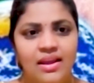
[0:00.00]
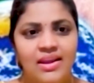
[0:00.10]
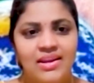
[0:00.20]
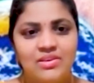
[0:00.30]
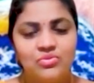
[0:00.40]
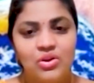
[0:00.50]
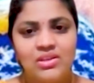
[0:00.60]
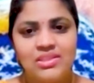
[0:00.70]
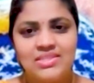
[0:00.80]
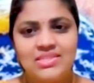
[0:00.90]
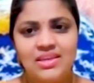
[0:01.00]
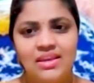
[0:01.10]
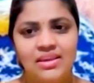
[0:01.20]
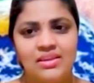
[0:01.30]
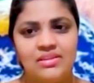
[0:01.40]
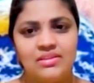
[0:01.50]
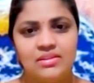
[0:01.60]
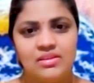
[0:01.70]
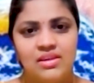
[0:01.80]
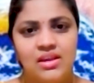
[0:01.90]
And what they say
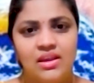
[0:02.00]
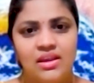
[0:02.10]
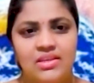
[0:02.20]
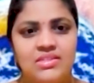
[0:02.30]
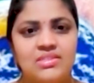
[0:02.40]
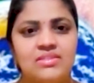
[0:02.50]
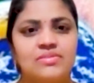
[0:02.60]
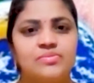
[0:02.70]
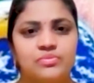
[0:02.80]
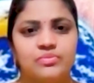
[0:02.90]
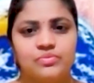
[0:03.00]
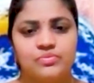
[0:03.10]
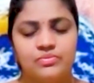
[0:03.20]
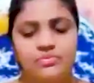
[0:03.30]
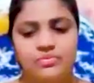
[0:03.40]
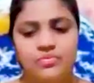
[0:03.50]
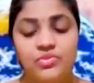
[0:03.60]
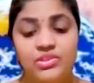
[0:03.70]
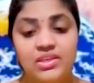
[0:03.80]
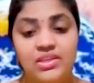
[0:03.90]
is,
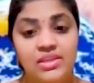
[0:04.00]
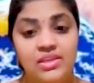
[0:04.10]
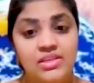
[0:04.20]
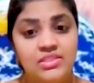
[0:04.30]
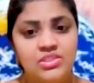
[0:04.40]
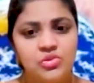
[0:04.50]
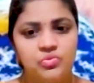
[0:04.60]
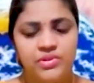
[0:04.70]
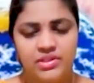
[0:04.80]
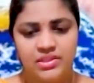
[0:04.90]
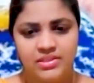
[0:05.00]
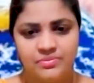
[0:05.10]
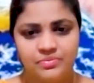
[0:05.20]
with the ease you work,